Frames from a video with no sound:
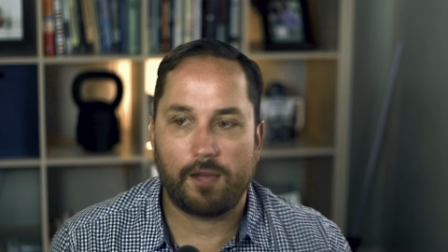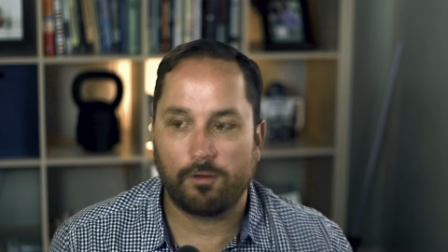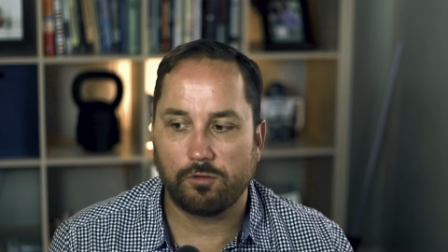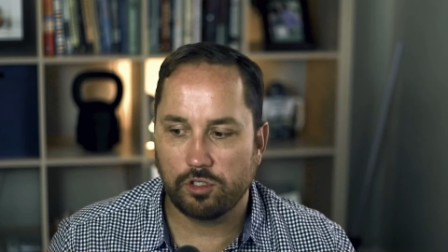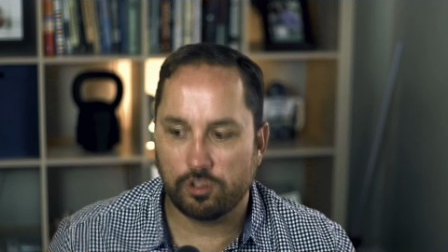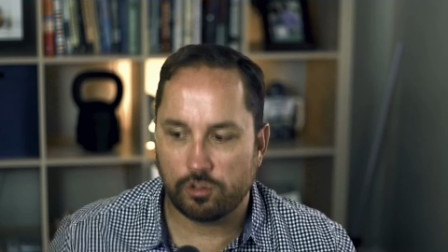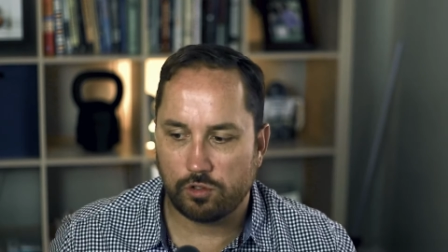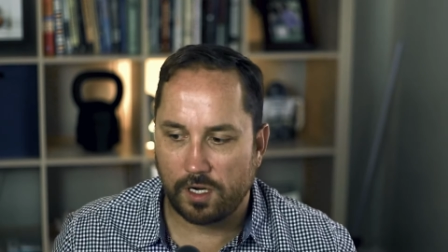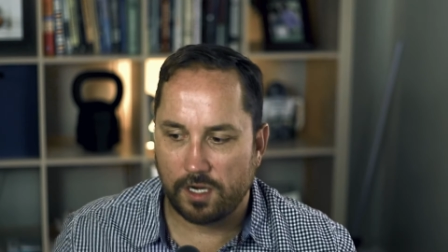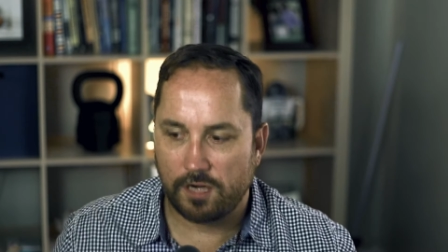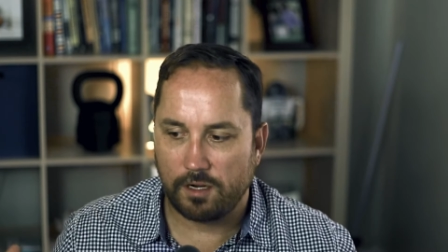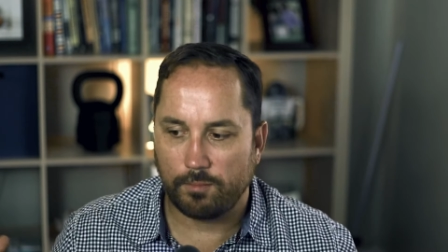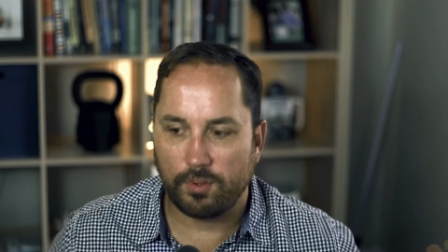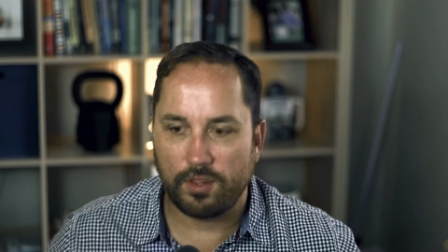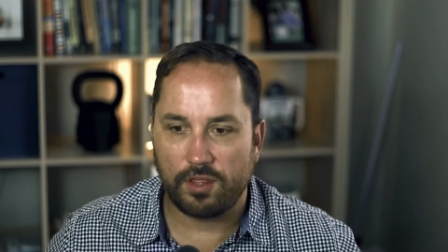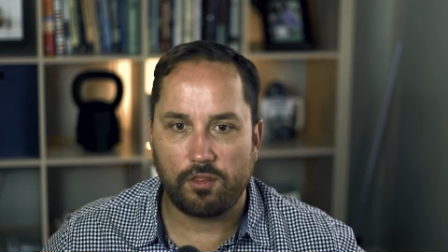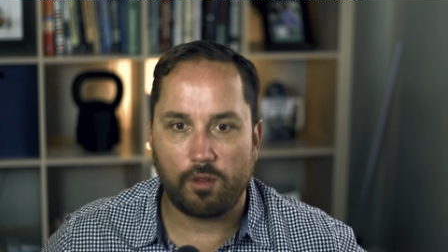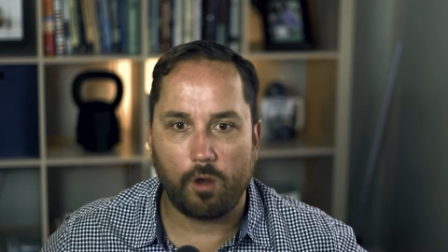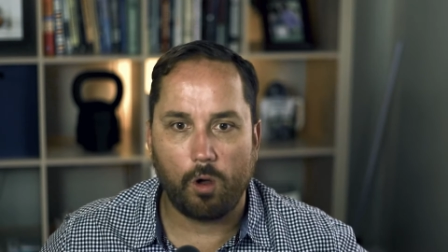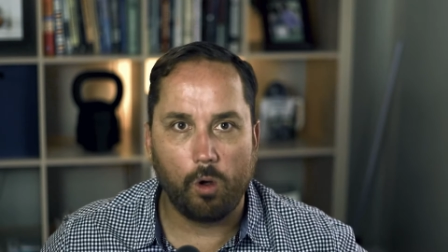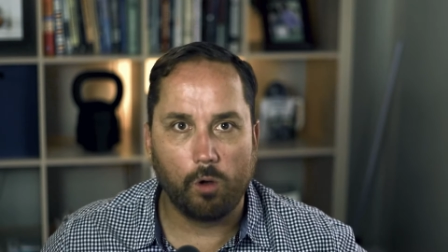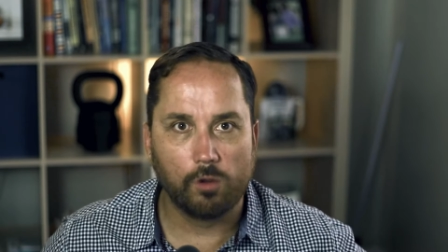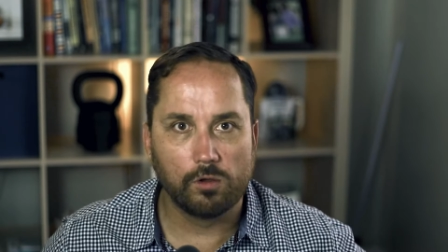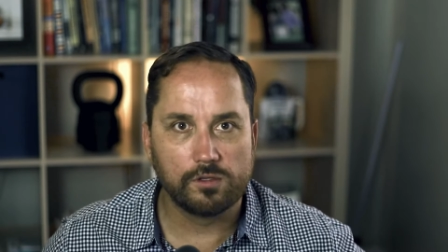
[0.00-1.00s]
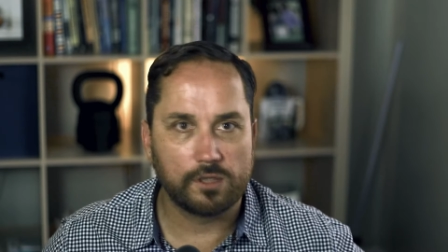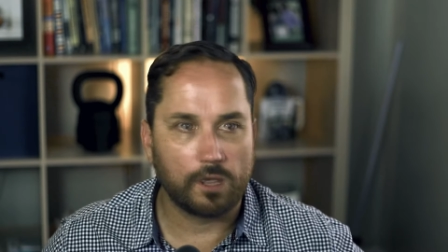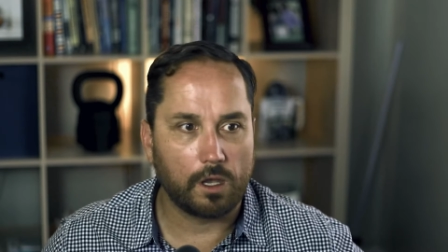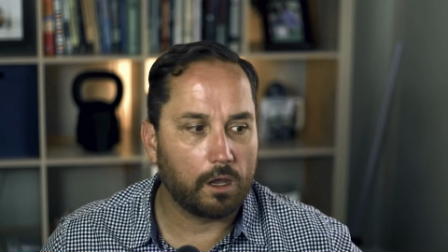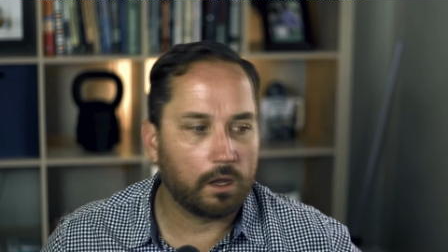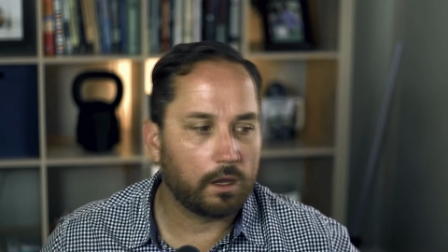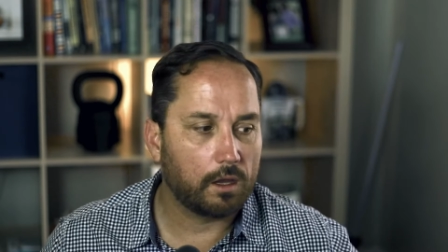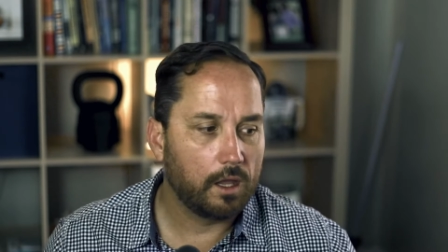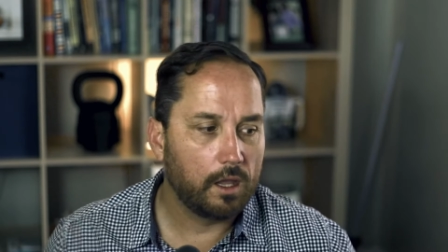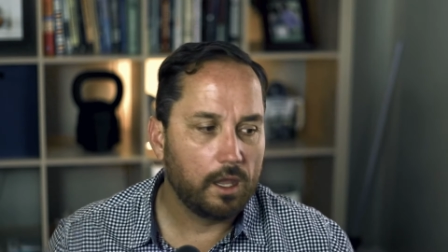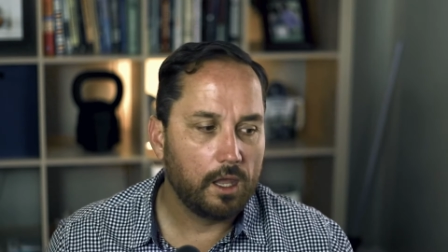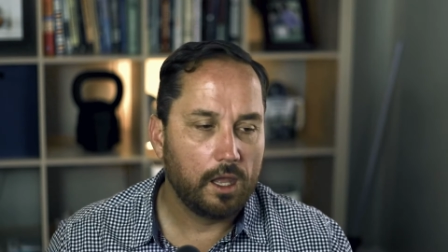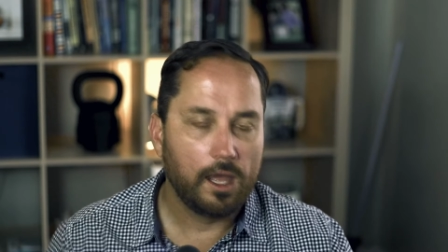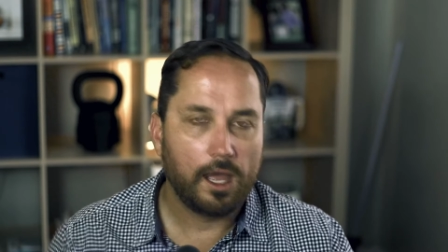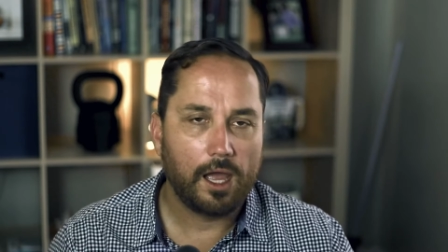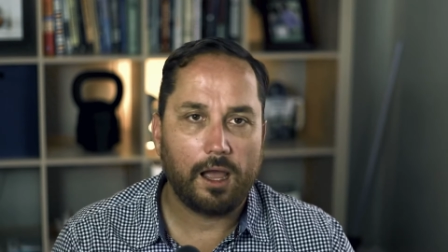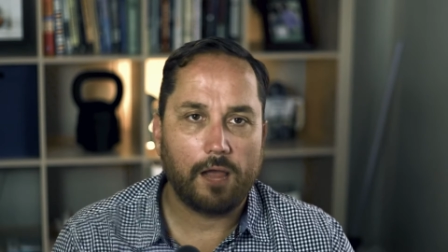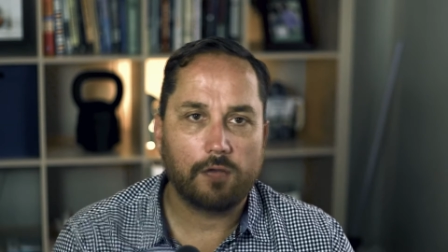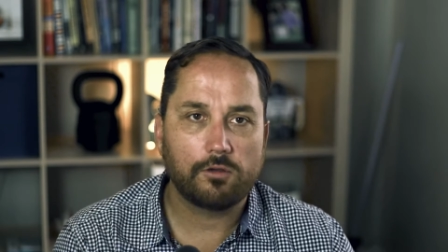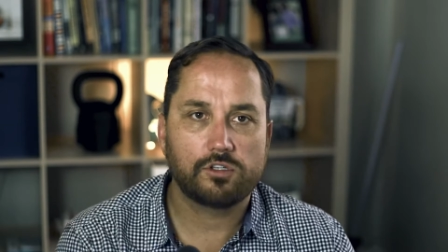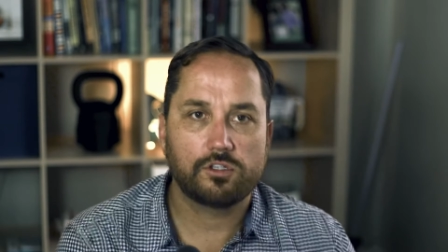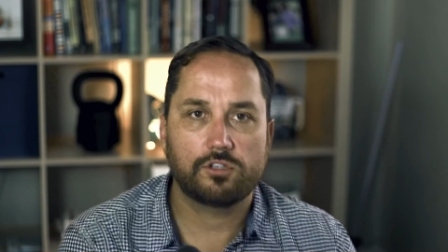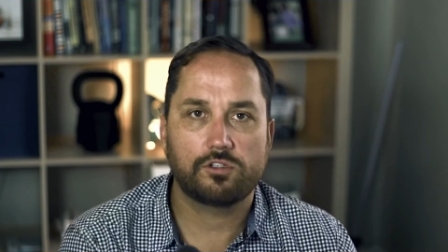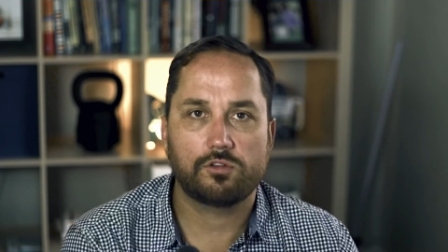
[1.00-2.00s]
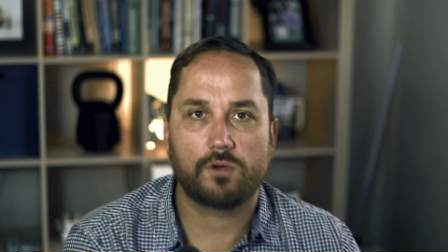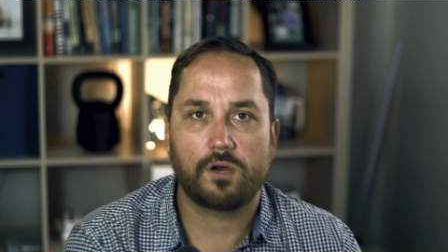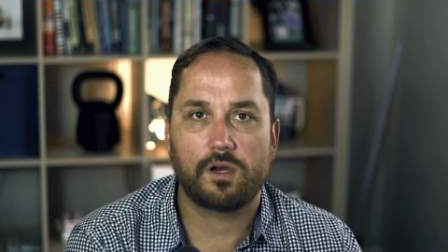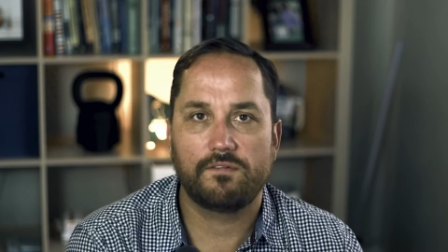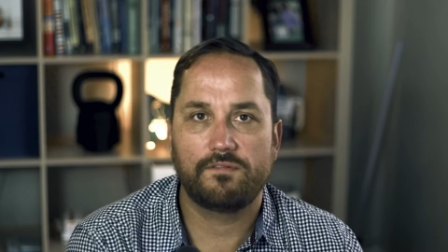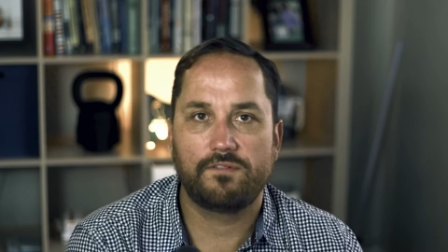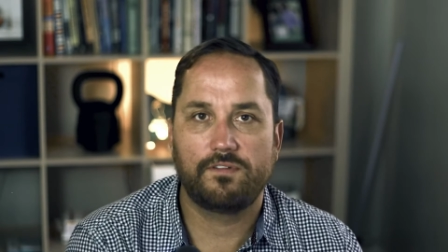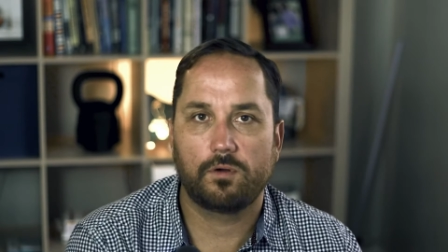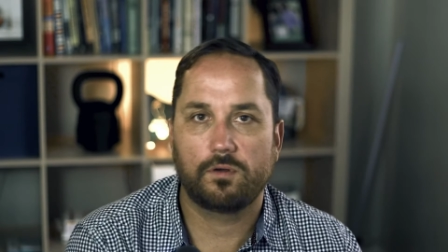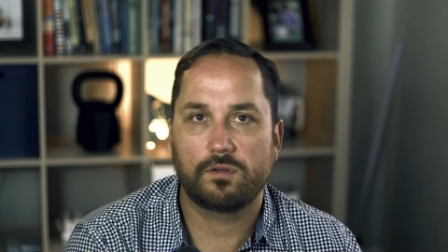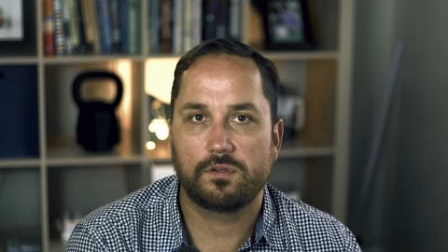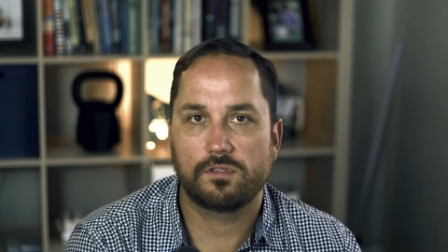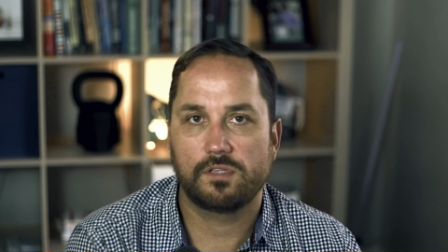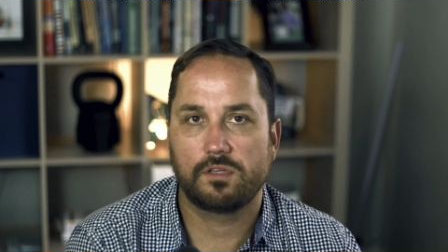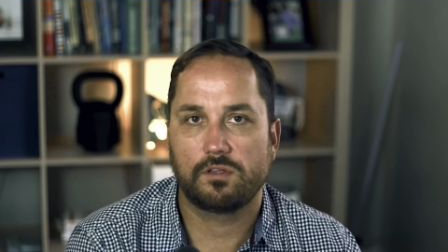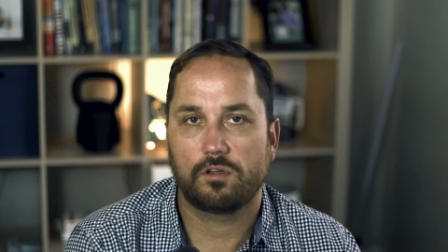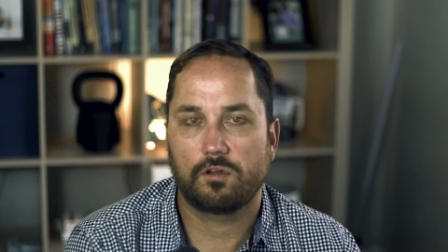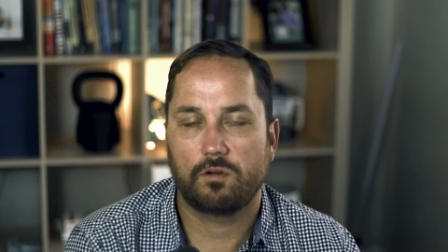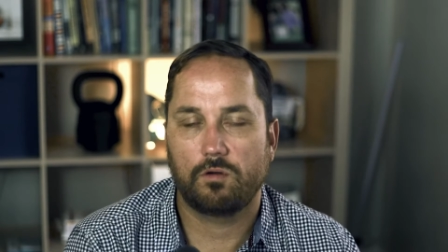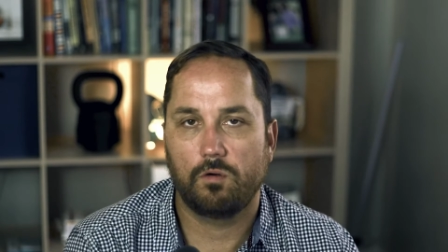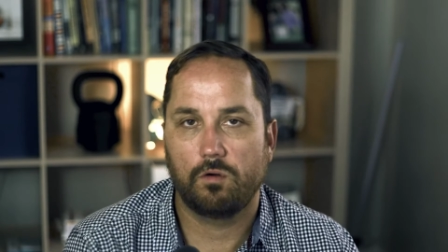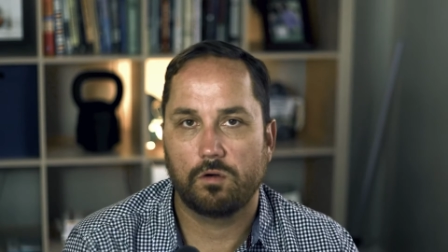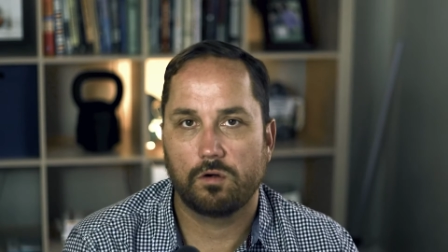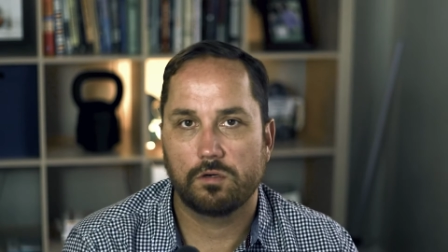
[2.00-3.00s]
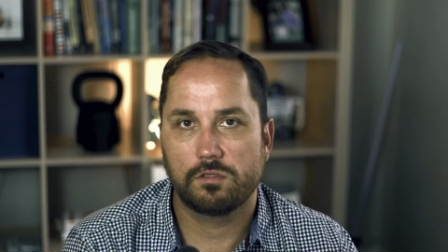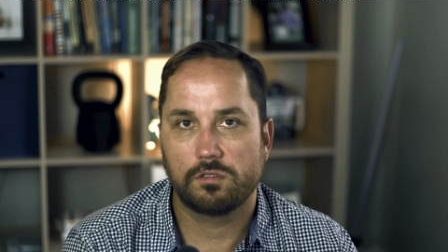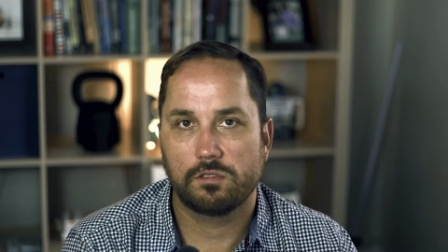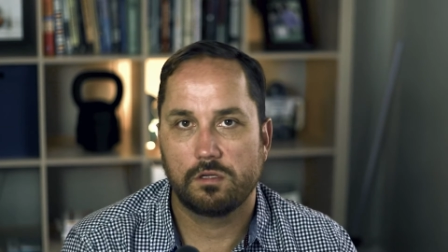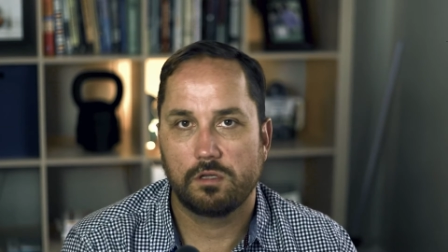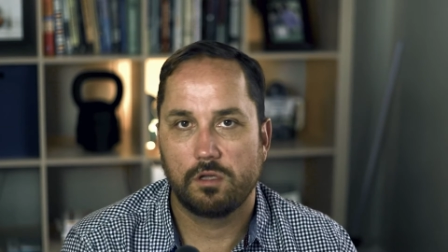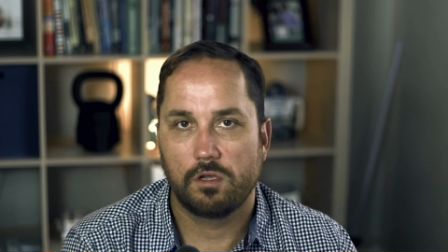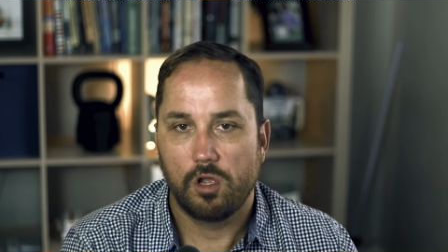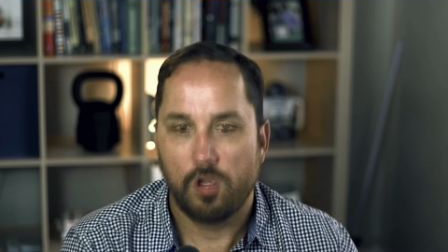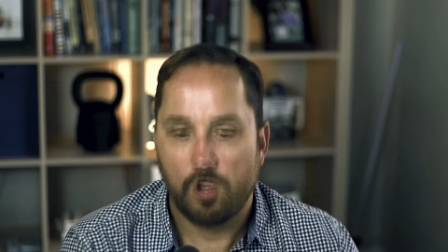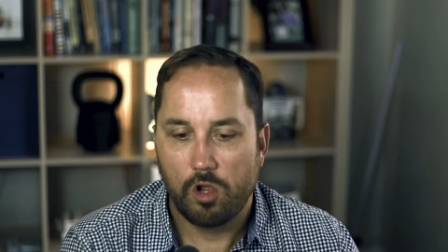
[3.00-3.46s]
I wasn't trying to play the whole song. I was just trying to focus on the chords.